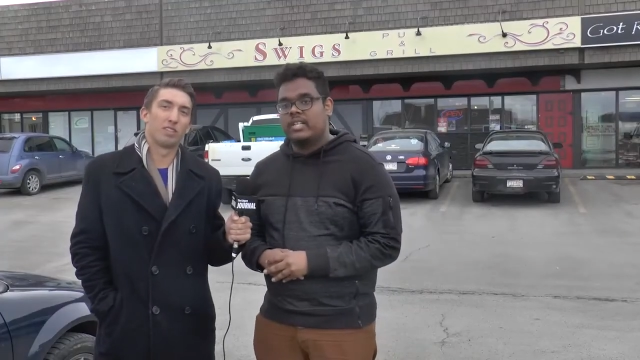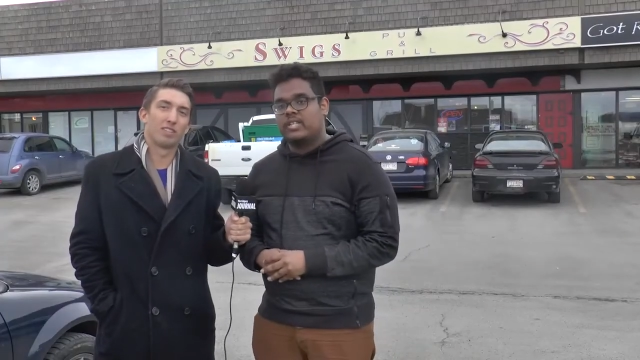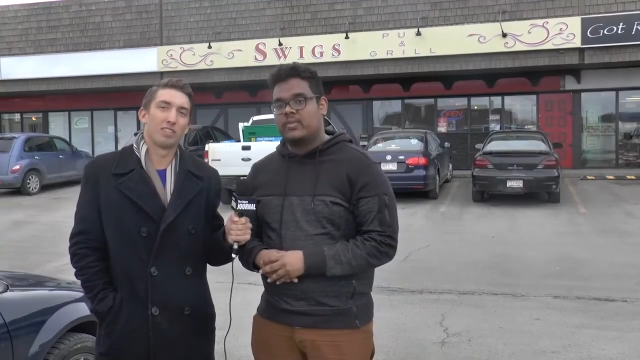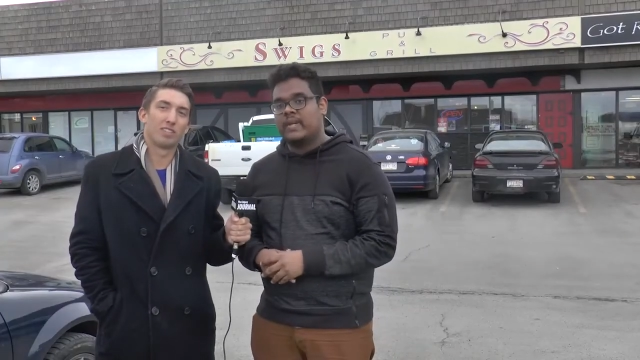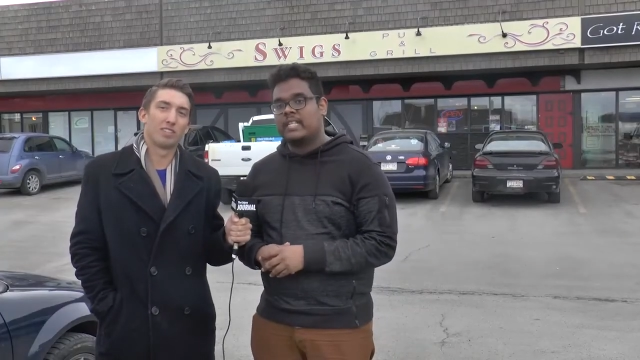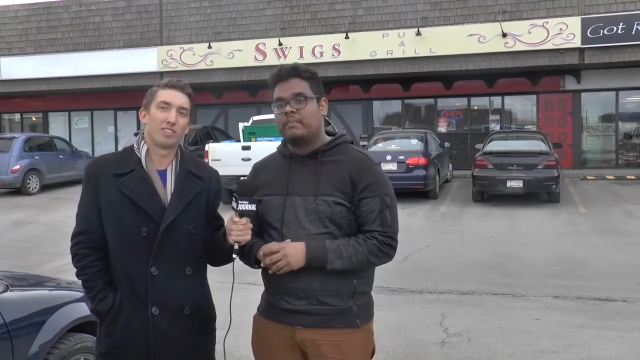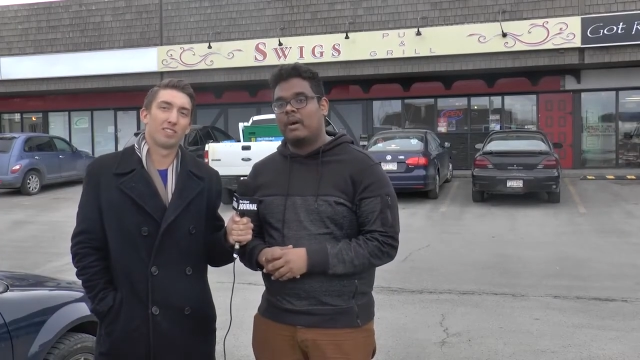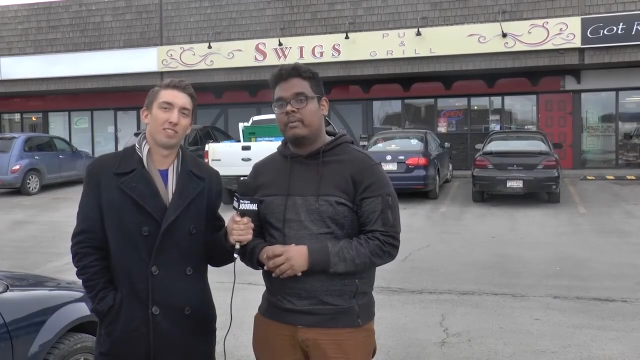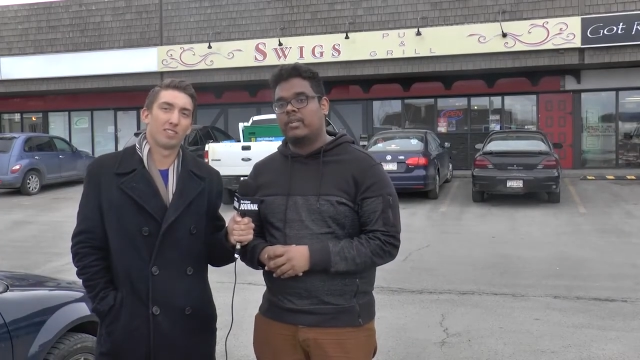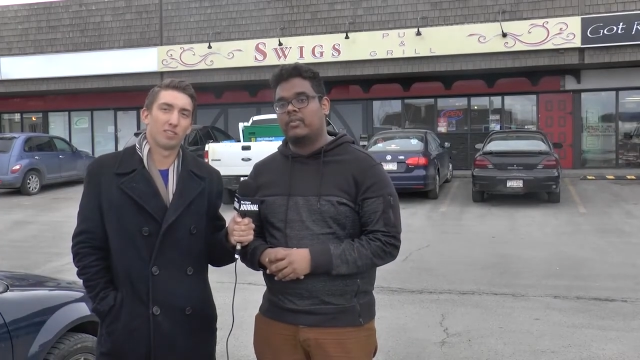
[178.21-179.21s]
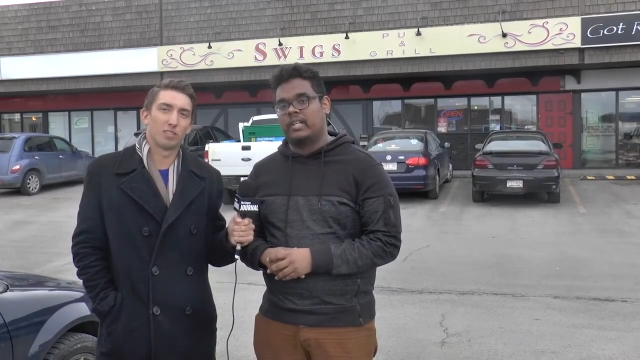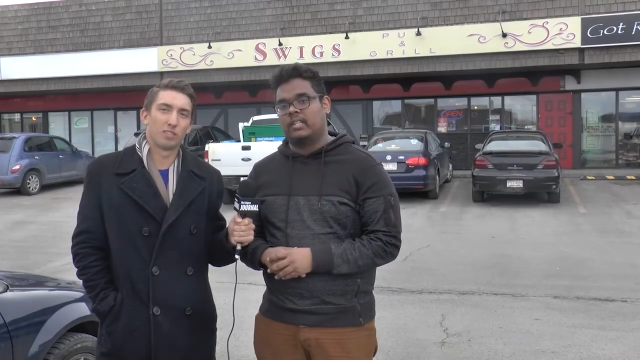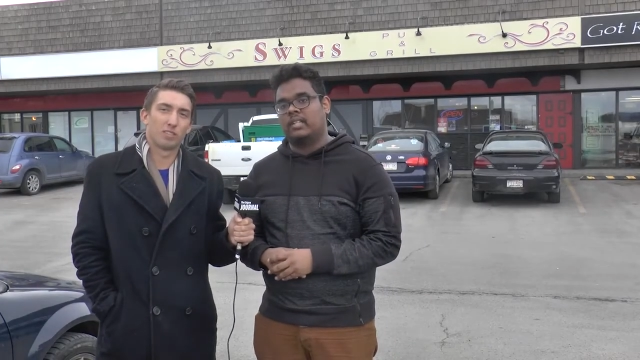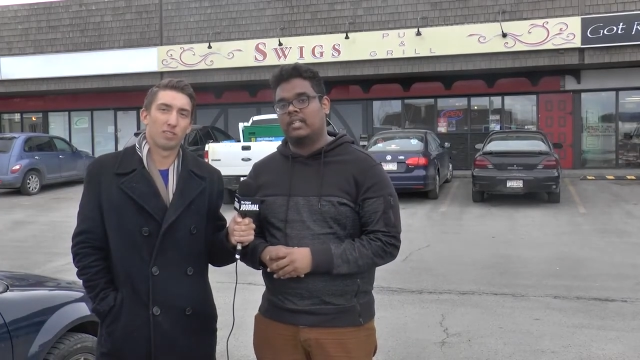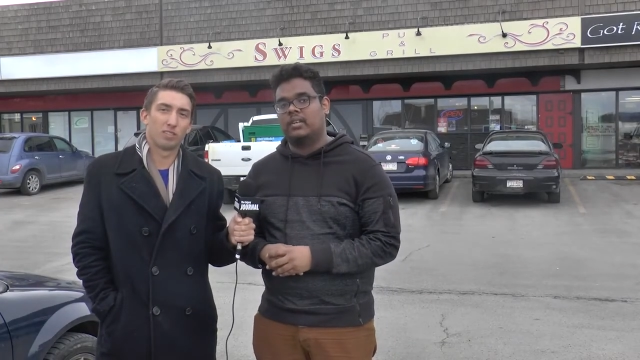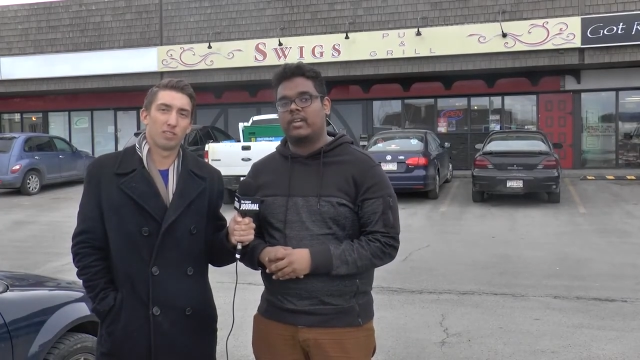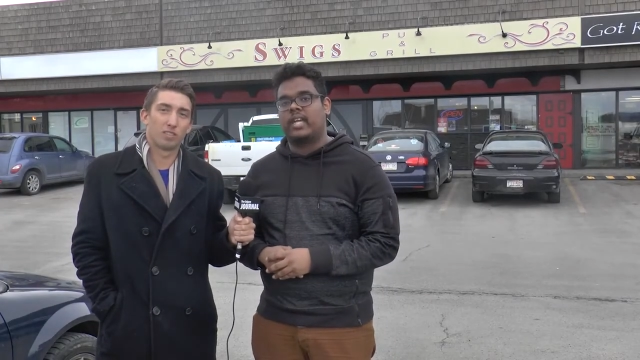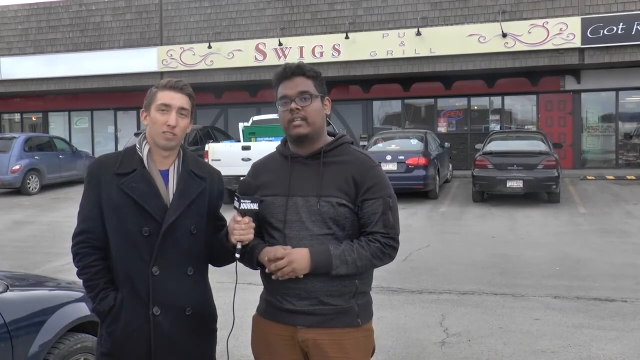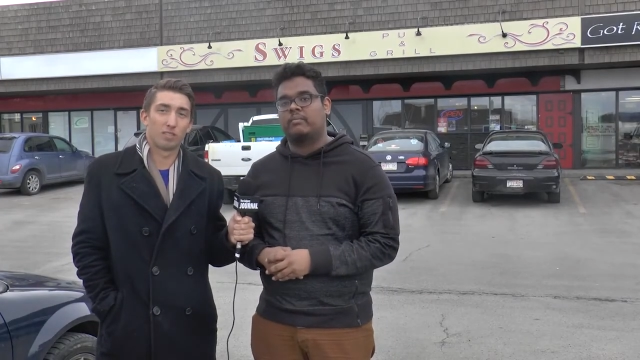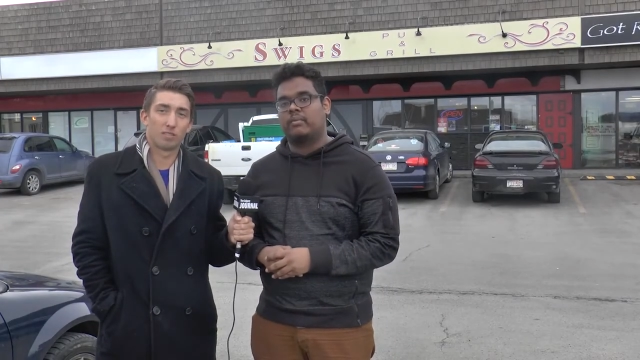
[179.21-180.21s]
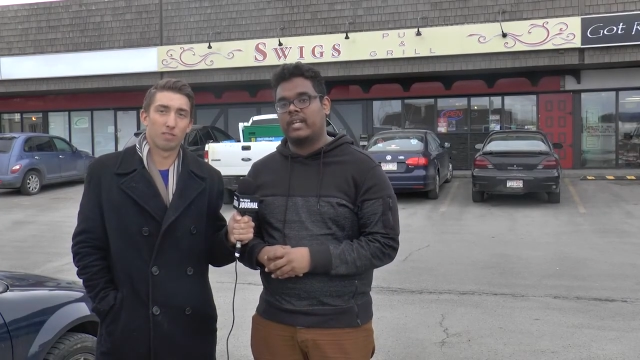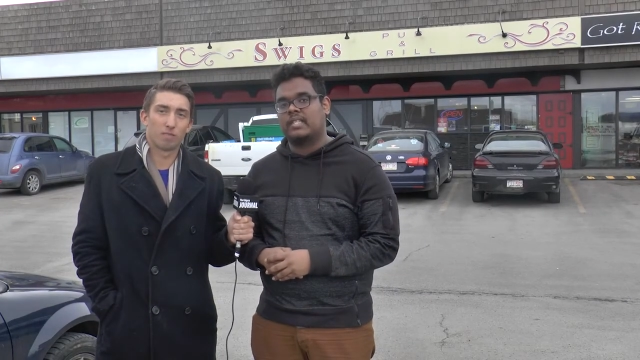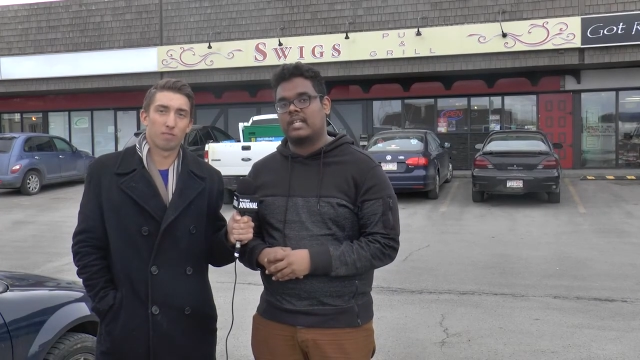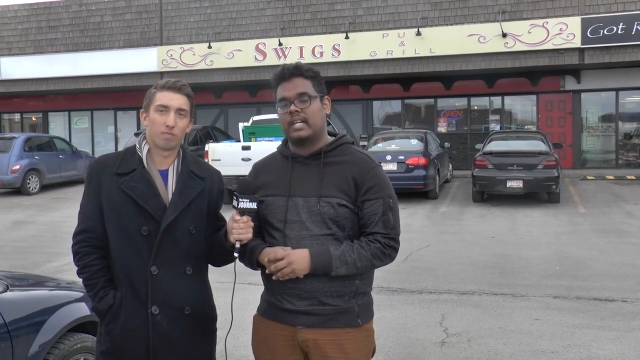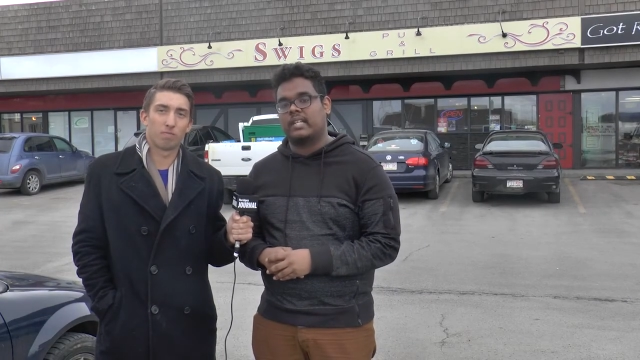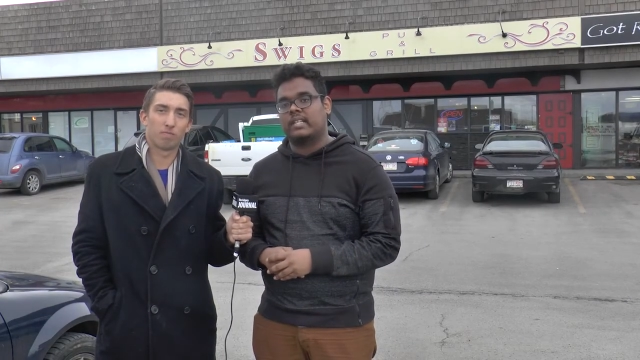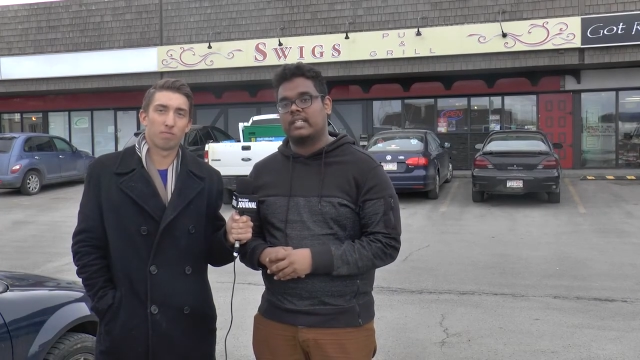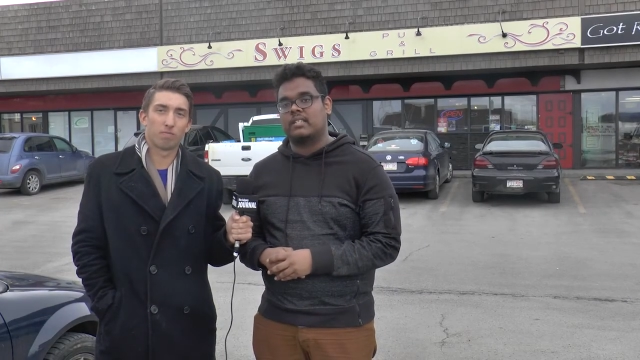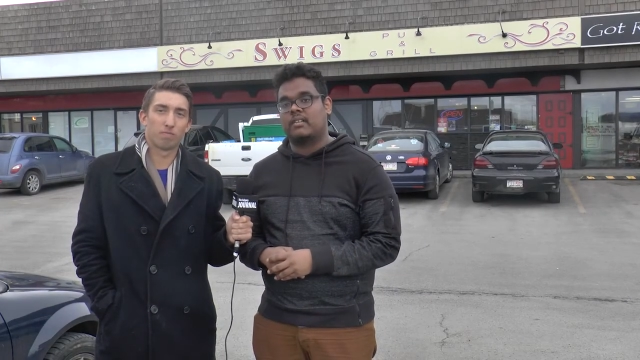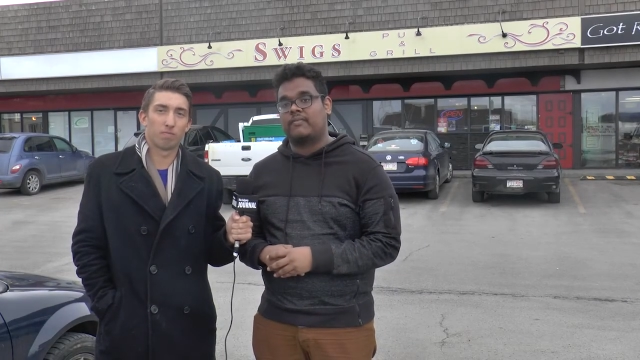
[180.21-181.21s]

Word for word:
Speaker 1: Swig's Pub and Grill, located in Brayside, is our